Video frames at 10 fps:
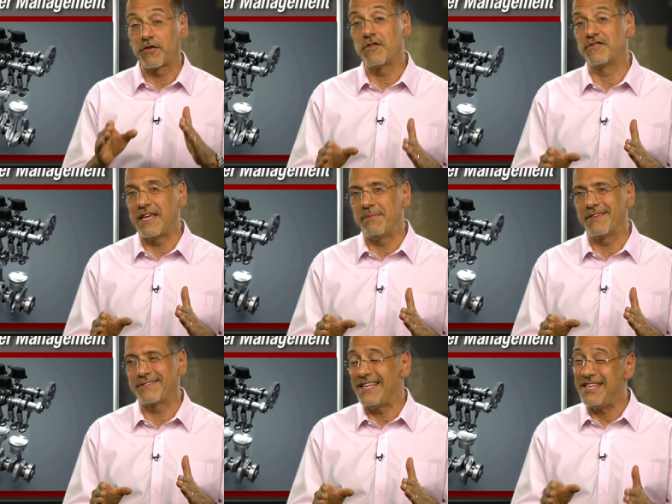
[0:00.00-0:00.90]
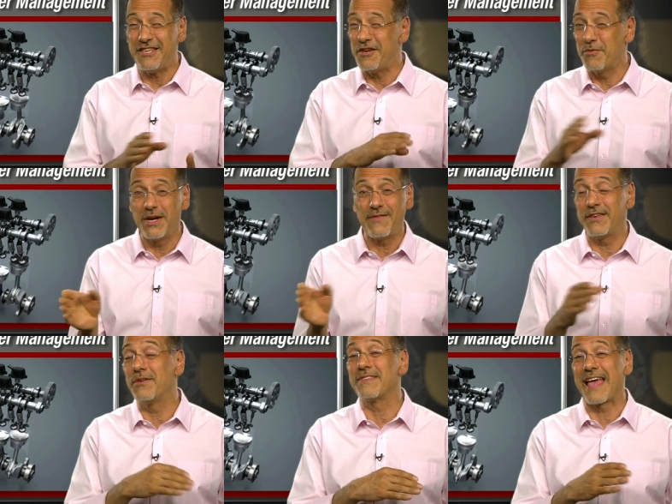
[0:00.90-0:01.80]
so seamlessly you won't
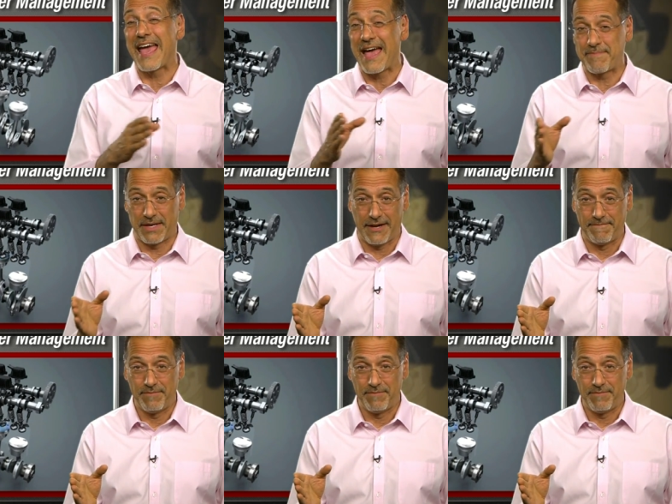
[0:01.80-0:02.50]
even know it's happening.